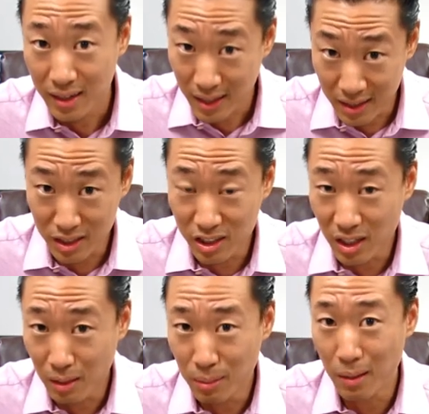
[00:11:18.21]
that this is
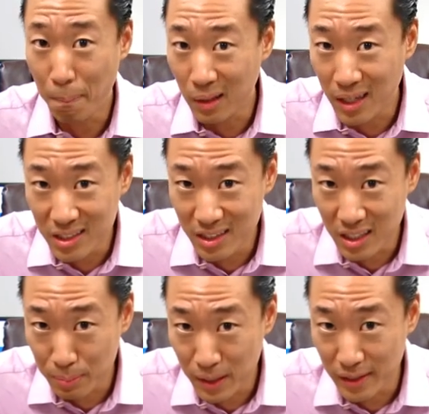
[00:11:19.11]
going to be a pleasant
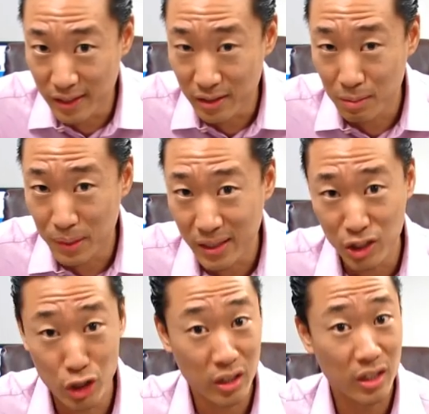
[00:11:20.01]
experience
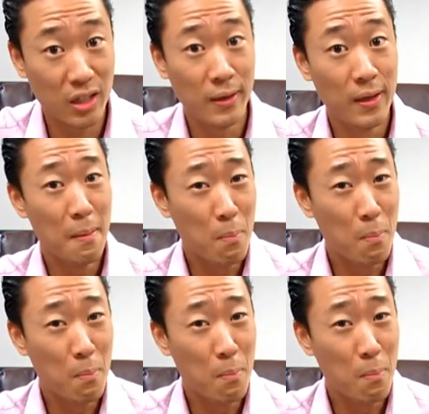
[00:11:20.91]
because you're going to